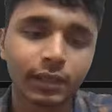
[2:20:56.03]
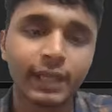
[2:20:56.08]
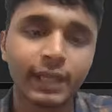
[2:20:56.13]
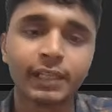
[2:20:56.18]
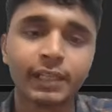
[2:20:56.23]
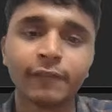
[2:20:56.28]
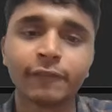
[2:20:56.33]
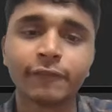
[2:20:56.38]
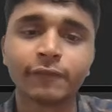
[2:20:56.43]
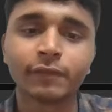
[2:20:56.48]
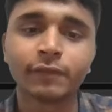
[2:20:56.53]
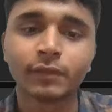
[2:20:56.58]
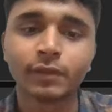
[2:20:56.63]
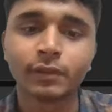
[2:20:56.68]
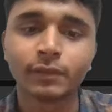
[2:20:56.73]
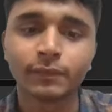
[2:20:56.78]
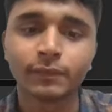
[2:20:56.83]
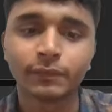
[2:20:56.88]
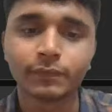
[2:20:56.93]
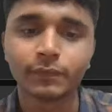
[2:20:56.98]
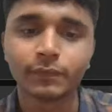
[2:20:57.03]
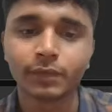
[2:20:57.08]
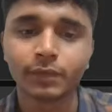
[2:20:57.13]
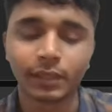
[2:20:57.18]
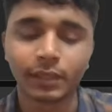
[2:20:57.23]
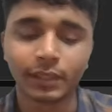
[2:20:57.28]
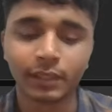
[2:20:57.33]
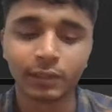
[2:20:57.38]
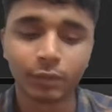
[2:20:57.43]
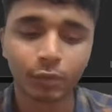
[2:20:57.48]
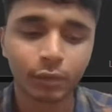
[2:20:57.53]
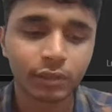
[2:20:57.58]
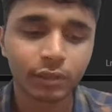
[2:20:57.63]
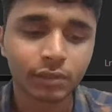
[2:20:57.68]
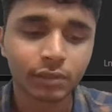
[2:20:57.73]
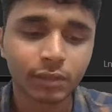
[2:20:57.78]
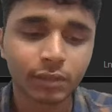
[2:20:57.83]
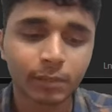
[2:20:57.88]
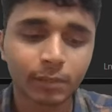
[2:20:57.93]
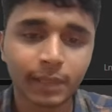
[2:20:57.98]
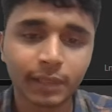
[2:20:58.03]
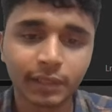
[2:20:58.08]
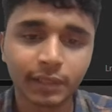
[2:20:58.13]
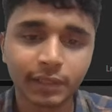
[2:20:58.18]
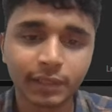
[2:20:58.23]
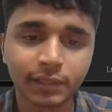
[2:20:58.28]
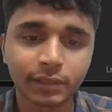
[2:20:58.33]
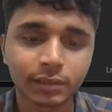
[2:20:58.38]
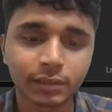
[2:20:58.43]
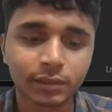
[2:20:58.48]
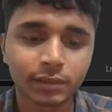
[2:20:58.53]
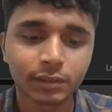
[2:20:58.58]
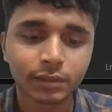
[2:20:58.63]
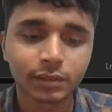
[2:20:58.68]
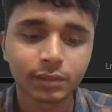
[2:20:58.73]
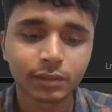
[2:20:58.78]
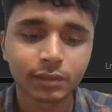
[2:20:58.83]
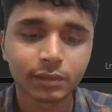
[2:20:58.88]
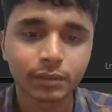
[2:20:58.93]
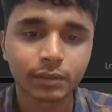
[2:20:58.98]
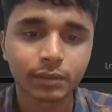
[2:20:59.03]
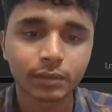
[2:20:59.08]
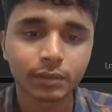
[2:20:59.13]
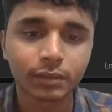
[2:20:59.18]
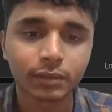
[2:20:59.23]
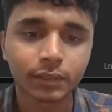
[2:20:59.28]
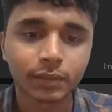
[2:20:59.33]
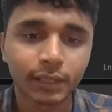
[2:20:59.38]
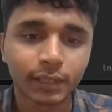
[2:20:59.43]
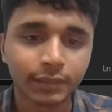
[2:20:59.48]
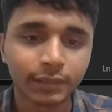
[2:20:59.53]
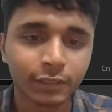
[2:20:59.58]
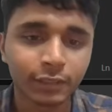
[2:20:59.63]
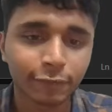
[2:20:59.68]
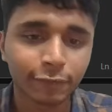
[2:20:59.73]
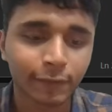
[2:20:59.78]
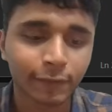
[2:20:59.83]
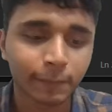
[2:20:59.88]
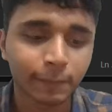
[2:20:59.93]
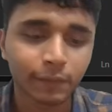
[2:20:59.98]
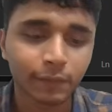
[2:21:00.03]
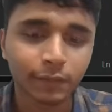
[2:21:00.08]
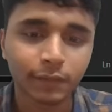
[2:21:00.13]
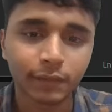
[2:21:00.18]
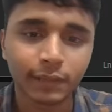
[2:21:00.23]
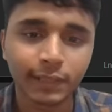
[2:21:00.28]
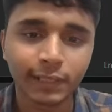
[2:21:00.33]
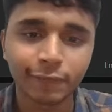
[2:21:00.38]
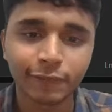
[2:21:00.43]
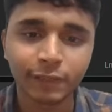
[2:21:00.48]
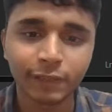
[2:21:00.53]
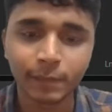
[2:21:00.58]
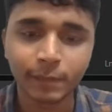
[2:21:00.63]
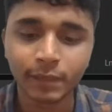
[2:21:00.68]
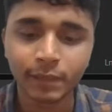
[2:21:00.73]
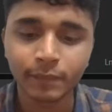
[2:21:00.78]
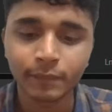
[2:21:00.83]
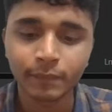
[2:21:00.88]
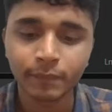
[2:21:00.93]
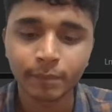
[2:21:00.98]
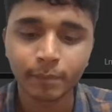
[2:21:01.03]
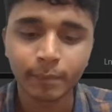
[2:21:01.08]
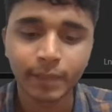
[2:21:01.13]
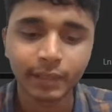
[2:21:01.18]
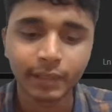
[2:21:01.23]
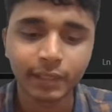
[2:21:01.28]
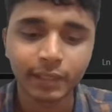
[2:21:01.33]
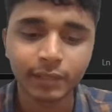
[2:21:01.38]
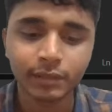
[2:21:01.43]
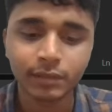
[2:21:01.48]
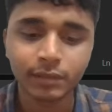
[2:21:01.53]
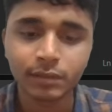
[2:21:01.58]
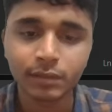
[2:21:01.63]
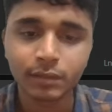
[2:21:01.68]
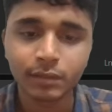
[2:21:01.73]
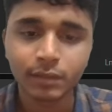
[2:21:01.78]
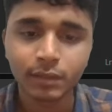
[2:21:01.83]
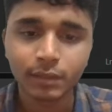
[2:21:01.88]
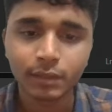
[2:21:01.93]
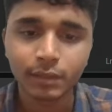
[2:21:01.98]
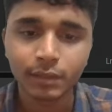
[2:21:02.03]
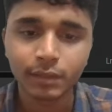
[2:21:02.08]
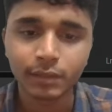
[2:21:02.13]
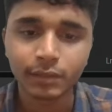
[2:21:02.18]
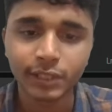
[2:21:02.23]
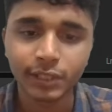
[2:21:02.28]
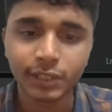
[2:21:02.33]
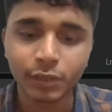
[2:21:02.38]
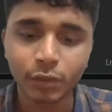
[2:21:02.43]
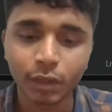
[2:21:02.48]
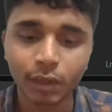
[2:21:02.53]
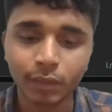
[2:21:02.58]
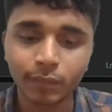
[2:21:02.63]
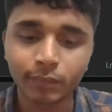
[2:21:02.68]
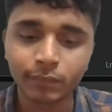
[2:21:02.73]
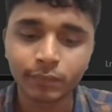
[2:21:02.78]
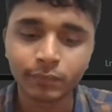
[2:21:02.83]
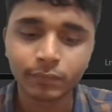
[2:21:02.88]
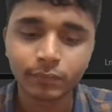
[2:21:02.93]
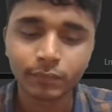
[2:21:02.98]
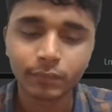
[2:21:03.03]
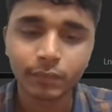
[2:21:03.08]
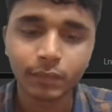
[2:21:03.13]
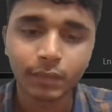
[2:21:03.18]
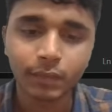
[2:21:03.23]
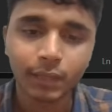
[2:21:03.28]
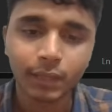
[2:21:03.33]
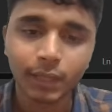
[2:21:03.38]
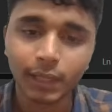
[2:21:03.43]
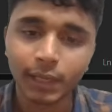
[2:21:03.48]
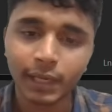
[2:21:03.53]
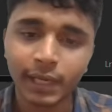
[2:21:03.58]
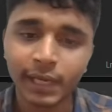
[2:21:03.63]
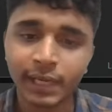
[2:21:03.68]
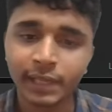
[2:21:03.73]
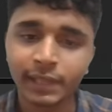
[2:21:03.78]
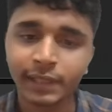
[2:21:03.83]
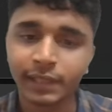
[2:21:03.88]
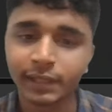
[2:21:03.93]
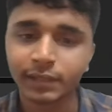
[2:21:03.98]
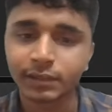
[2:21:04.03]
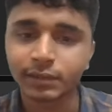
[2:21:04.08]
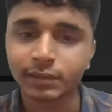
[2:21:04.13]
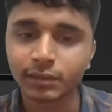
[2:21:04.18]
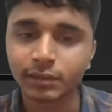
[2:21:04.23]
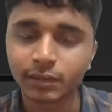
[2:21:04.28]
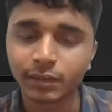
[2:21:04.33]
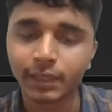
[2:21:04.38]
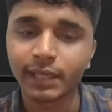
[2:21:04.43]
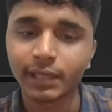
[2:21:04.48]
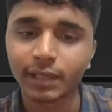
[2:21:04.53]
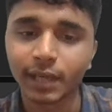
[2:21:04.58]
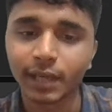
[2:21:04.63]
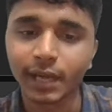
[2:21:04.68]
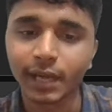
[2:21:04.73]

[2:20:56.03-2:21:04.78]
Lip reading: Like if in the original matrix, in this flip it will be matrix J column I index, like